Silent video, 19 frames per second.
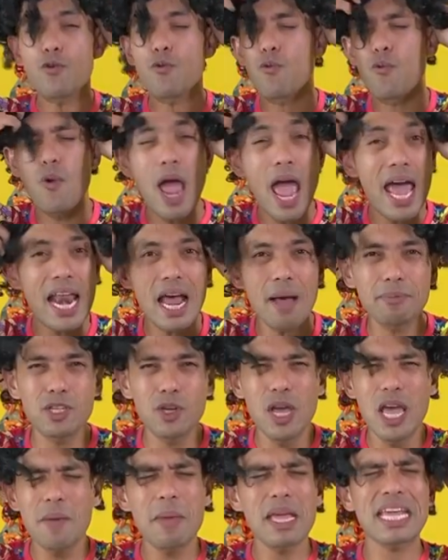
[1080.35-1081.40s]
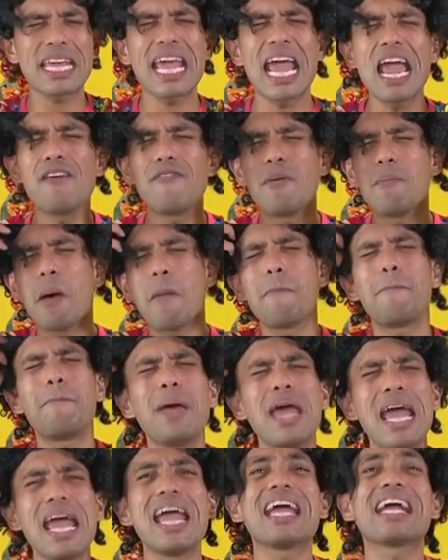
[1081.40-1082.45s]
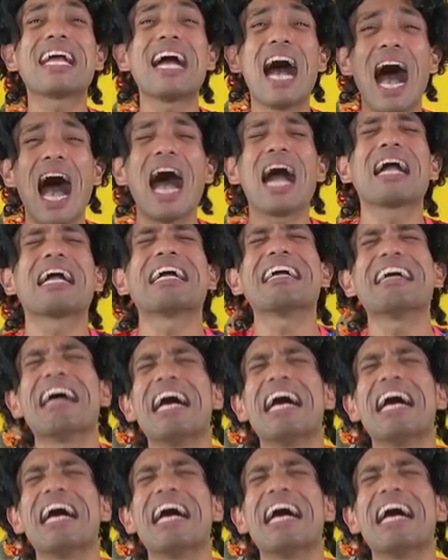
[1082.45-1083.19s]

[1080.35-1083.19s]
ran up to him and gave him a big hug.